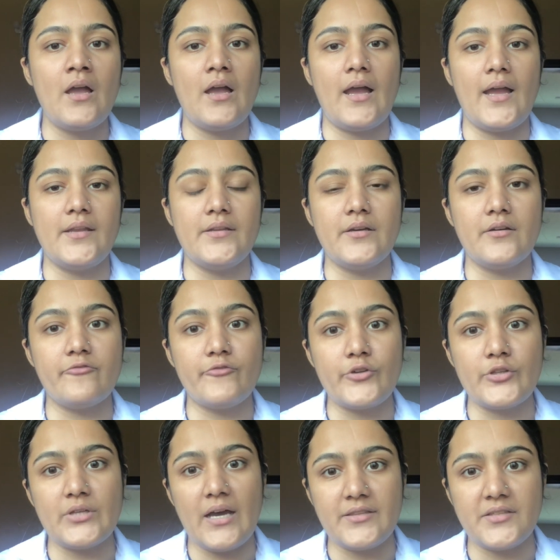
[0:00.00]
And for
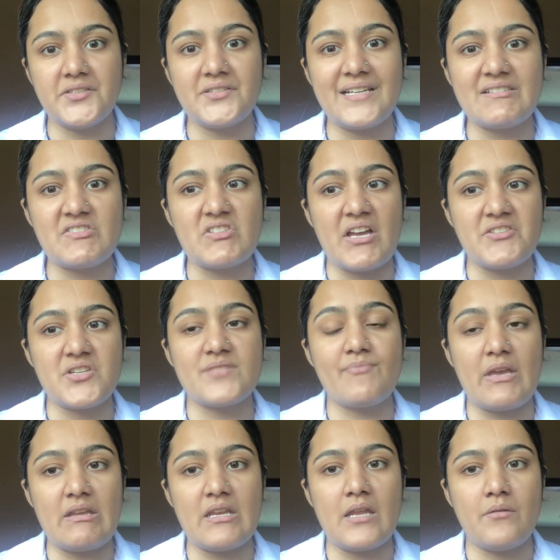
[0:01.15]
the other things such as
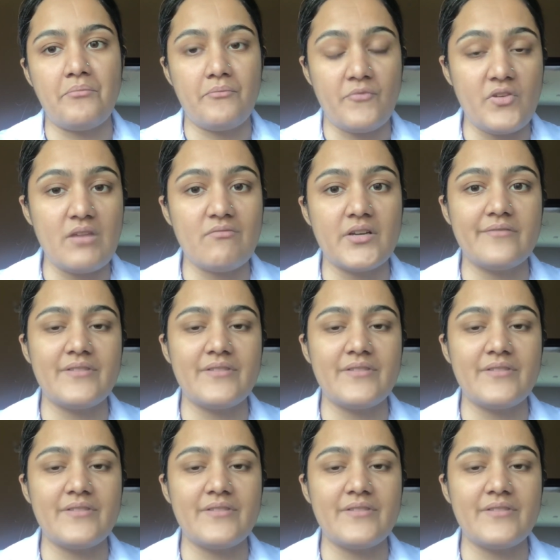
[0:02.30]
pain and fever,